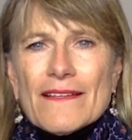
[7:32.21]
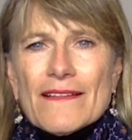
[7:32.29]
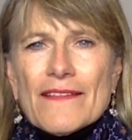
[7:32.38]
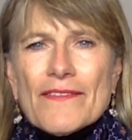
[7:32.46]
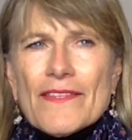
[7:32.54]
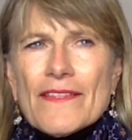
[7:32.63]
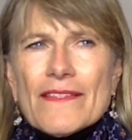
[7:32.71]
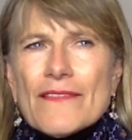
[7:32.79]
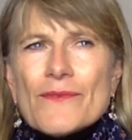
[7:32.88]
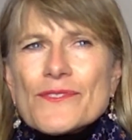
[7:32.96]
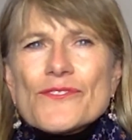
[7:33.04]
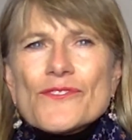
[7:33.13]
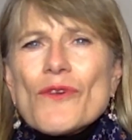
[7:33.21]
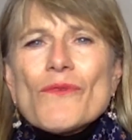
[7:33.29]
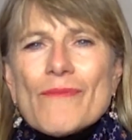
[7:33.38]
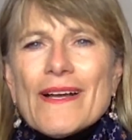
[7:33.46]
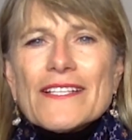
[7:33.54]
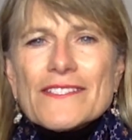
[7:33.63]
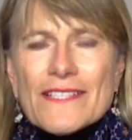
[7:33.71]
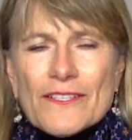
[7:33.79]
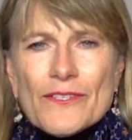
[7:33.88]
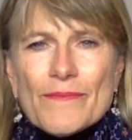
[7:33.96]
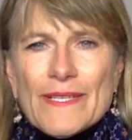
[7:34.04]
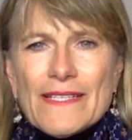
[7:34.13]
that there was so much that
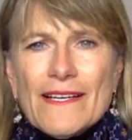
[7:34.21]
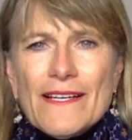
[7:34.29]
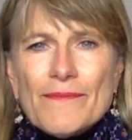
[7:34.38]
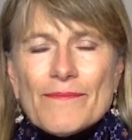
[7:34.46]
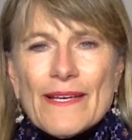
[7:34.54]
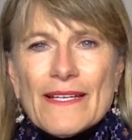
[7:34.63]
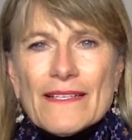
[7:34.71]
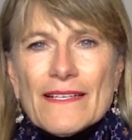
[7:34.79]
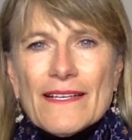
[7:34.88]
could be done, but